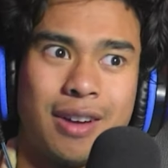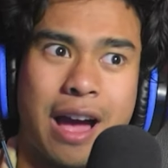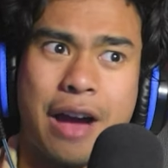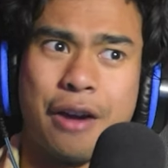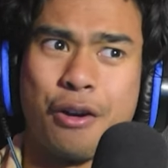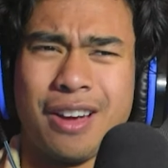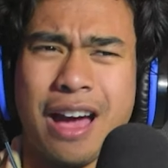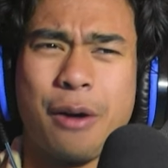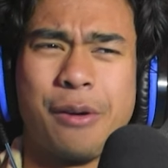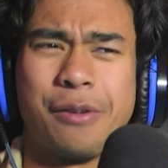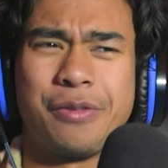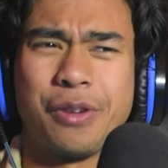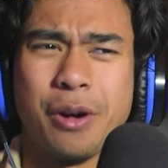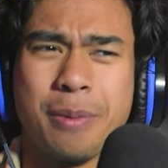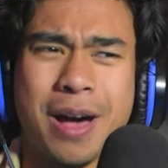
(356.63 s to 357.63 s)
I don't know how I
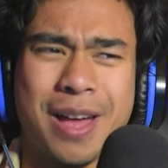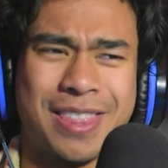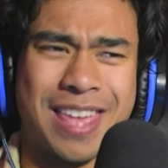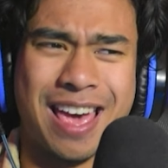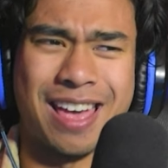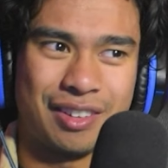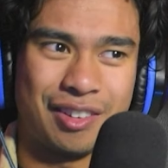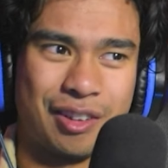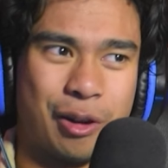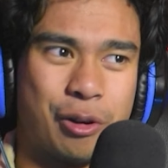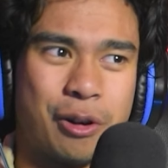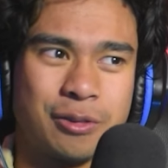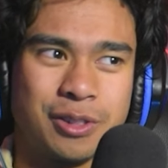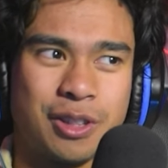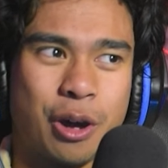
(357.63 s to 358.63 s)
feel about that. Yo,
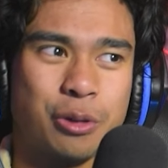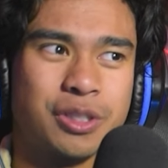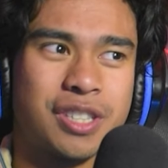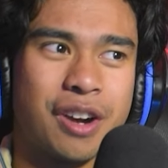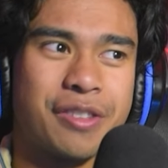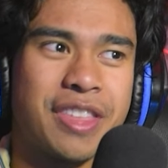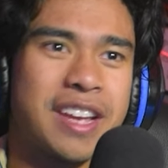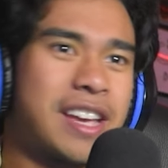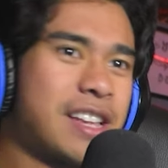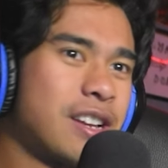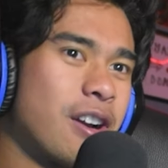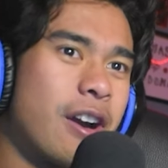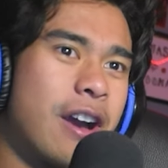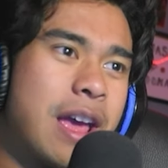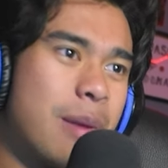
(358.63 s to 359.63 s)
don't start thinking
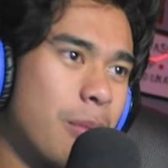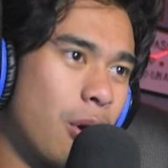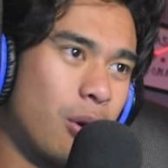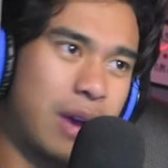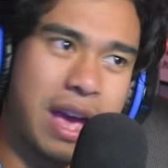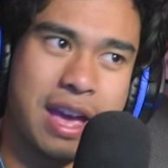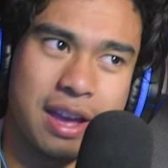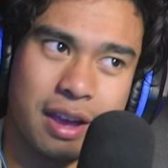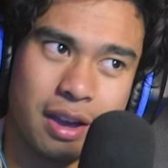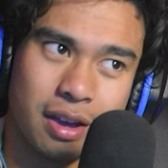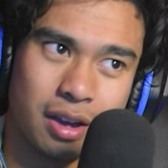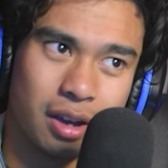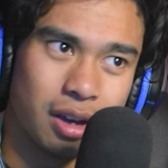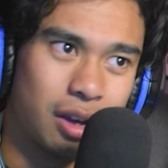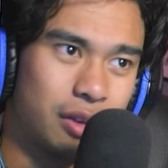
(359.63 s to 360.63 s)
you're him, okay?
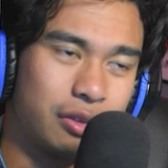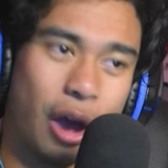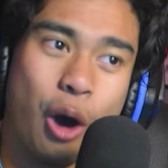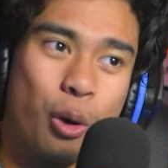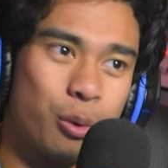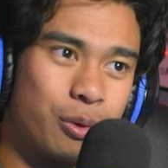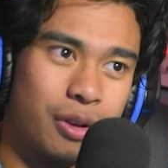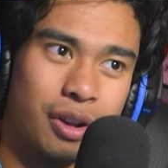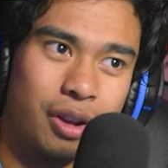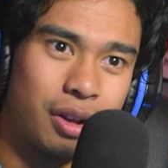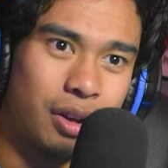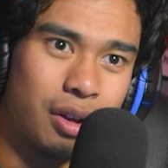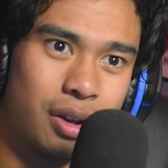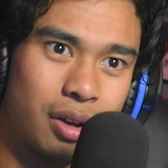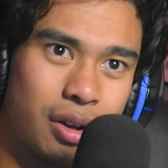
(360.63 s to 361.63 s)
Don't.
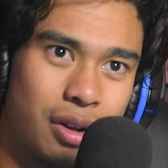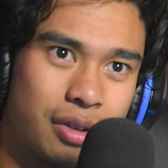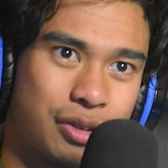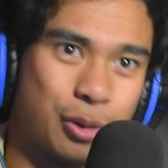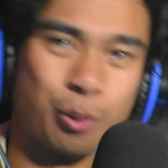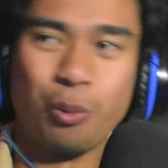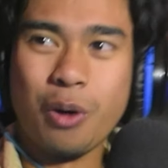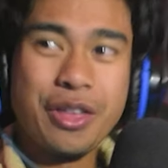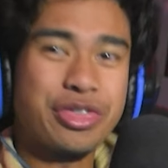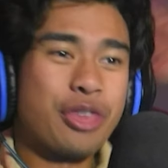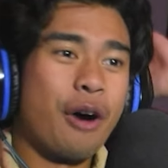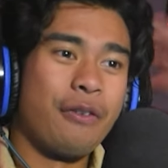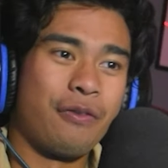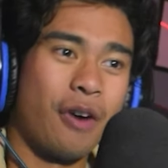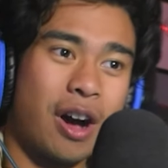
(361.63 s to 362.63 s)
Dude, what
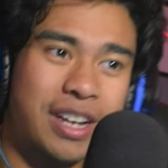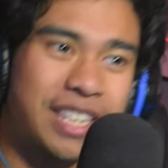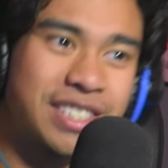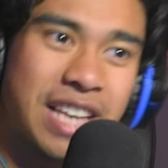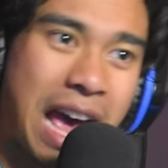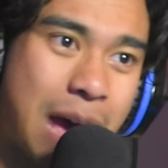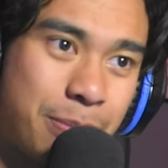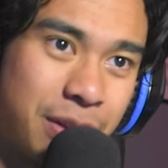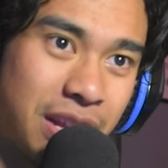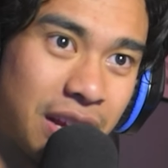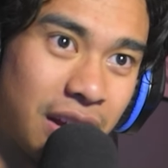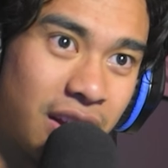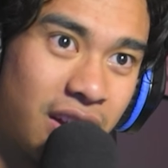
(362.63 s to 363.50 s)
the fuck is happening?